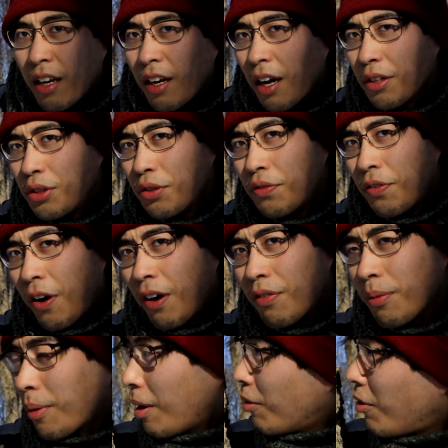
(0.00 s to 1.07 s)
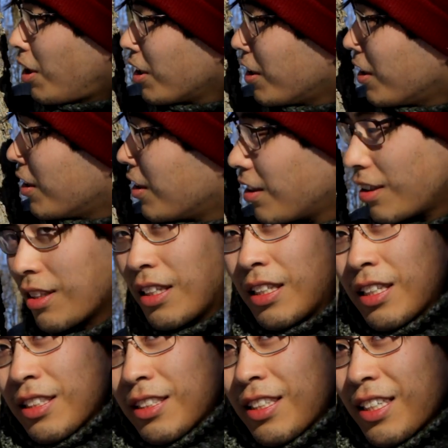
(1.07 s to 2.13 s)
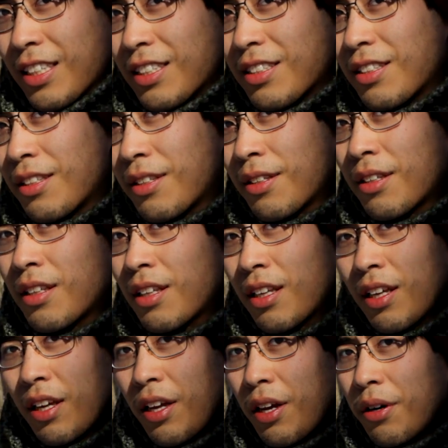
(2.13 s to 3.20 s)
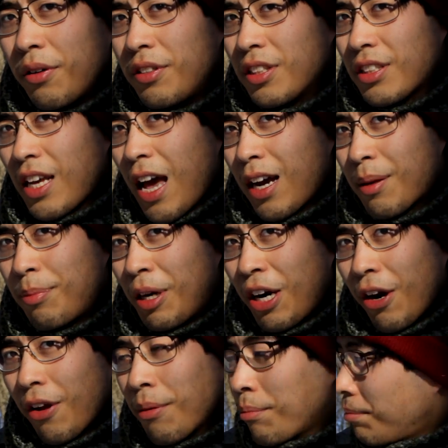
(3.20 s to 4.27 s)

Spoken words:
Not too far from that walnut is this, which is hackberry.